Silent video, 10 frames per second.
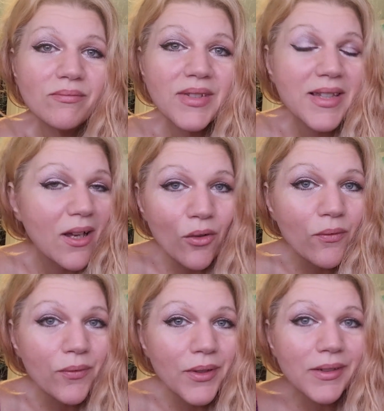Self,
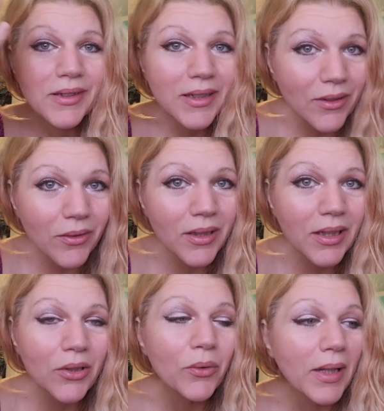literally,
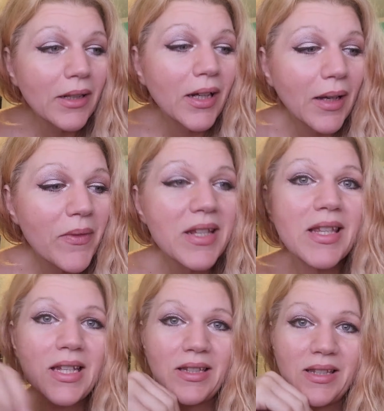you cannot have these
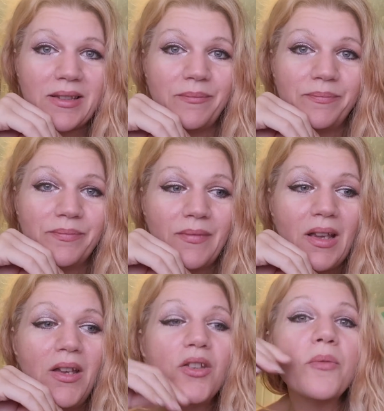things.
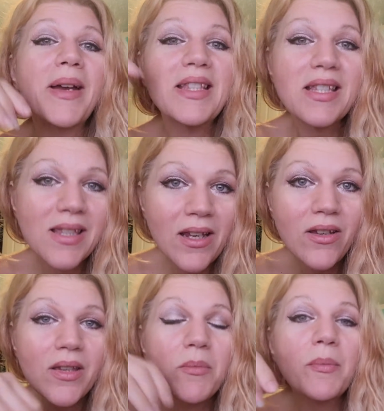You might
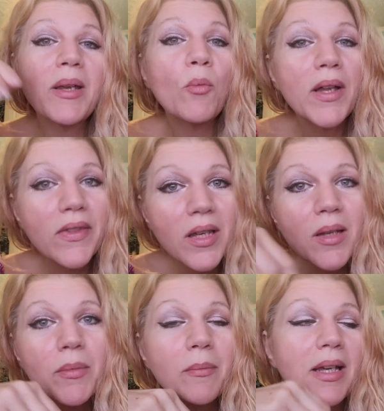desire them, you might want
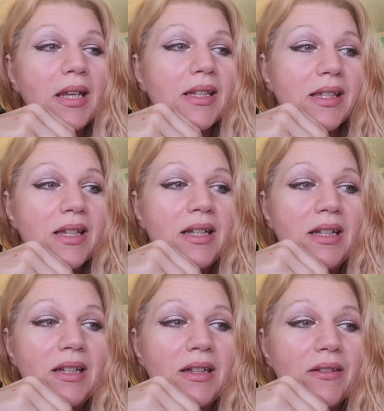them, you might
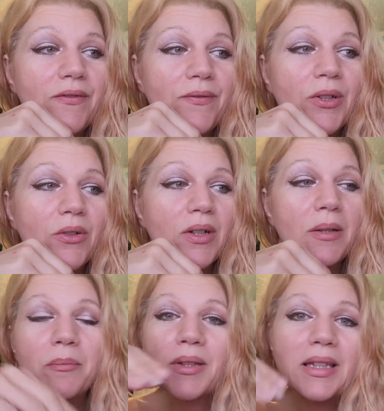feel
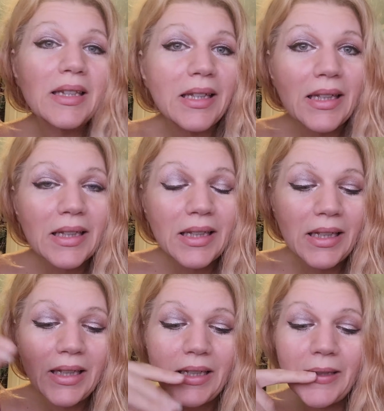
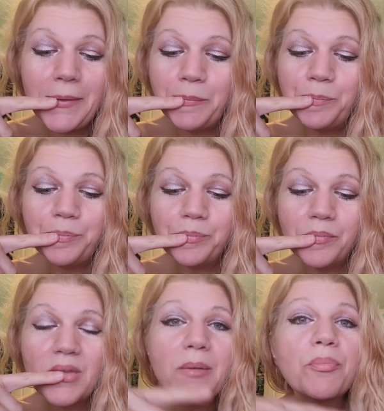completely
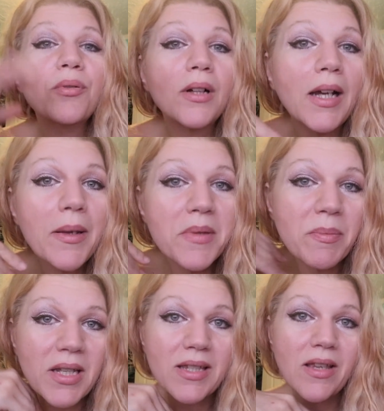deprived
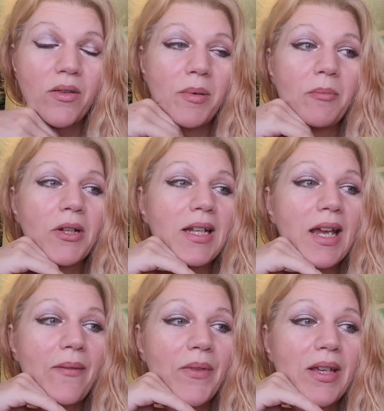because other people can
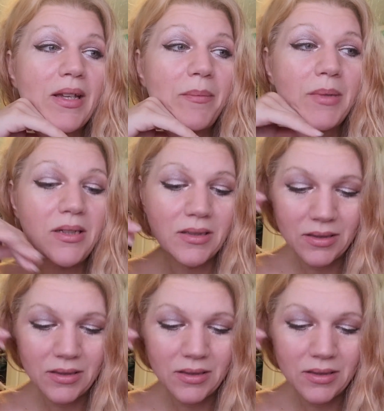have them.